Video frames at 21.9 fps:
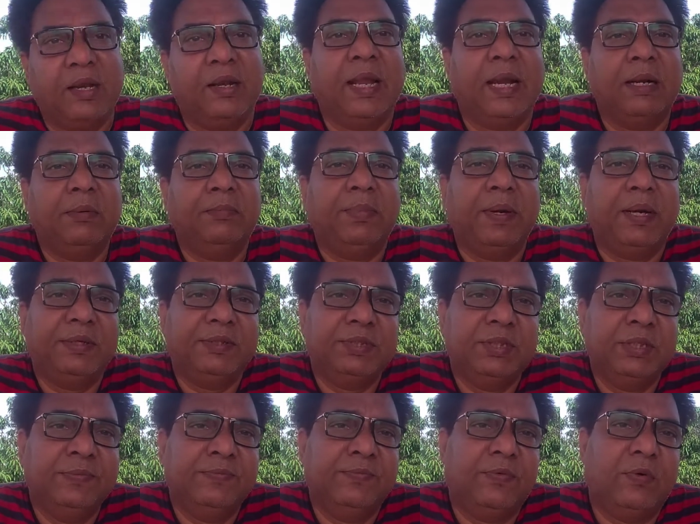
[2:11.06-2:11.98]
Land
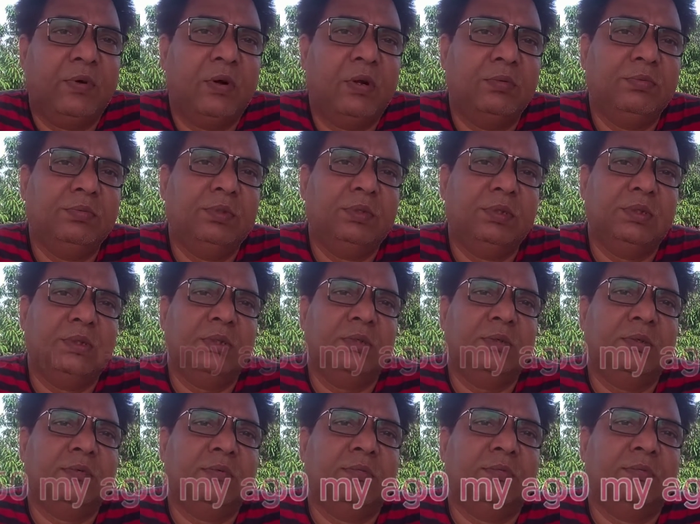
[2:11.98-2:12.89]
plants evolved
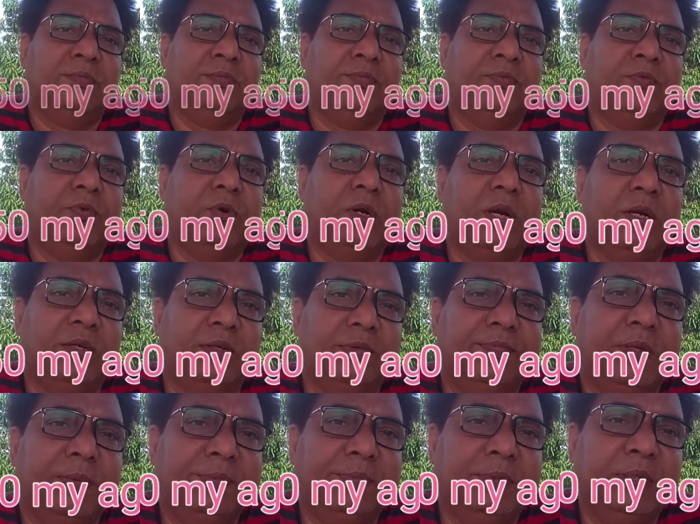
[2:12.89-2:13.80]

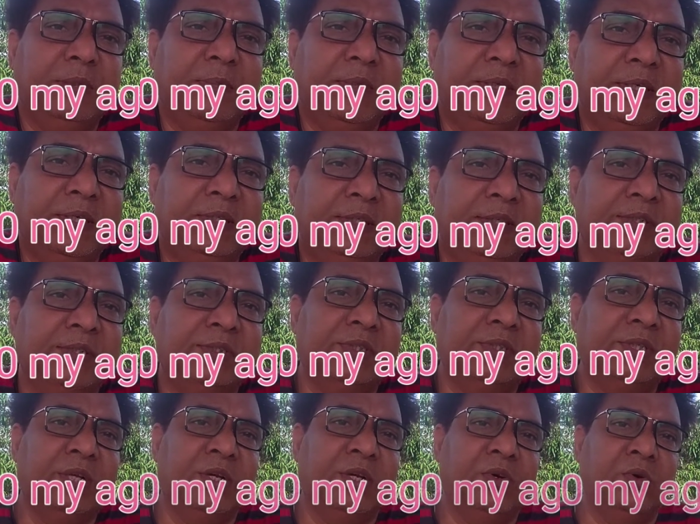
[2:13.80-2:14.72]
450 million
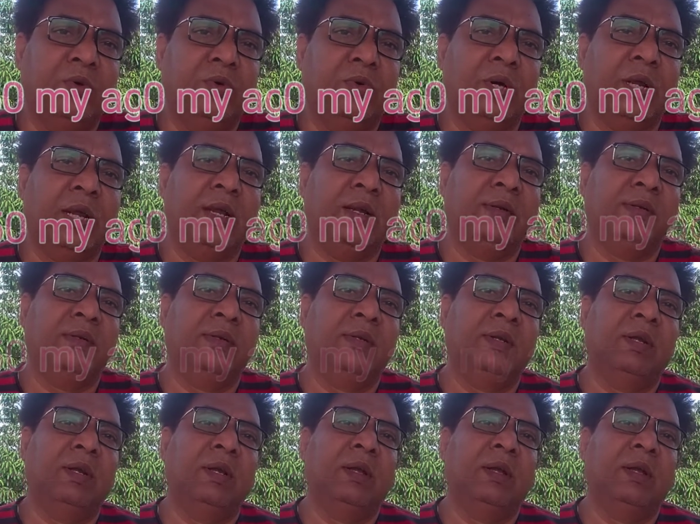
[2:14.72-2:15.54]
years ago, and